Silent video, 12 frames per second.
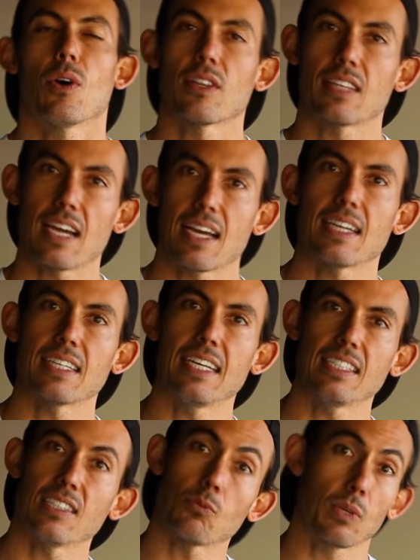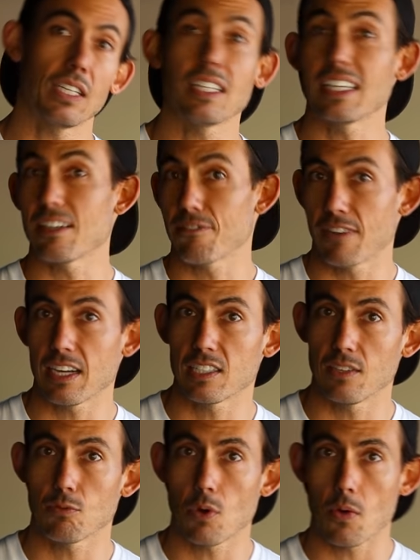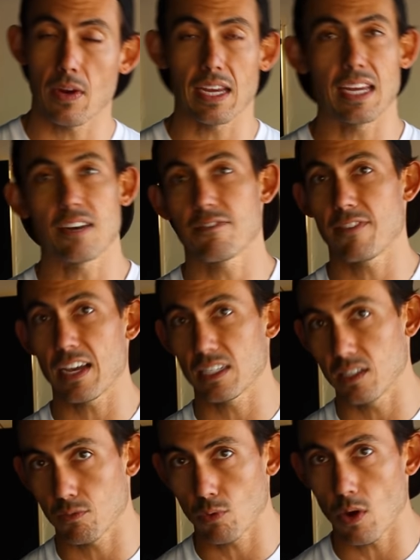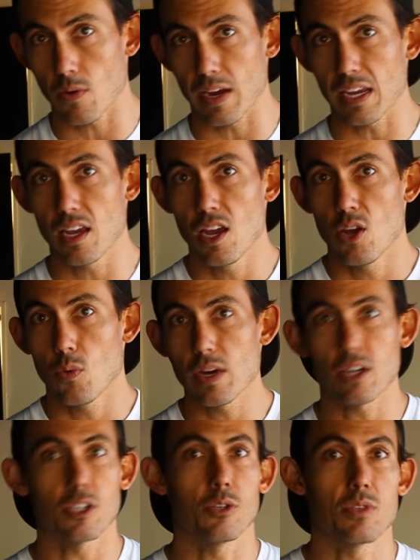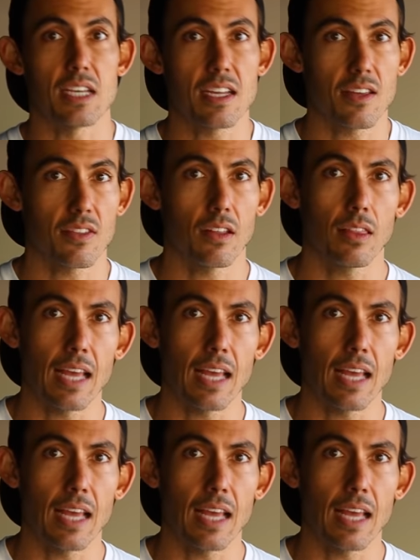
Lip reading: Well, that isn't really effective rowing. In effective rowing, we are using the